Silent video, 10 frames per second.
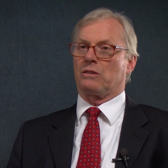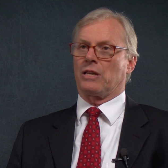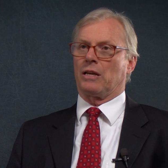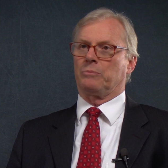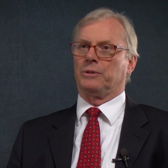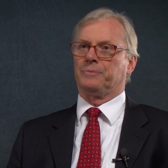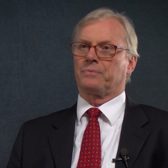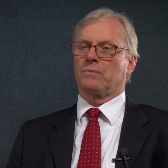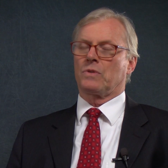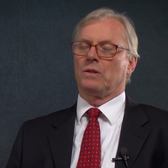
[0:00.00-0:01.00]
example.
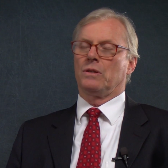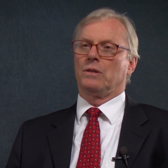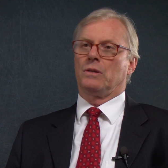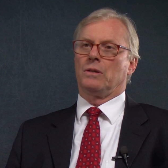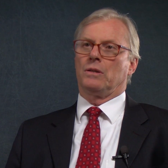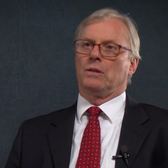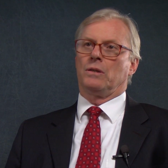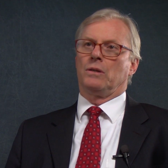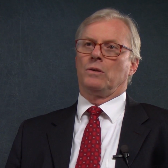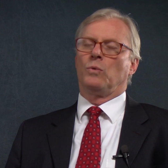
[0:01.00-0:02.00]

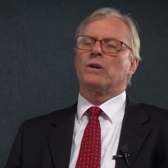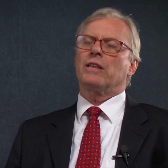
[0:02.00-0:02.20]
What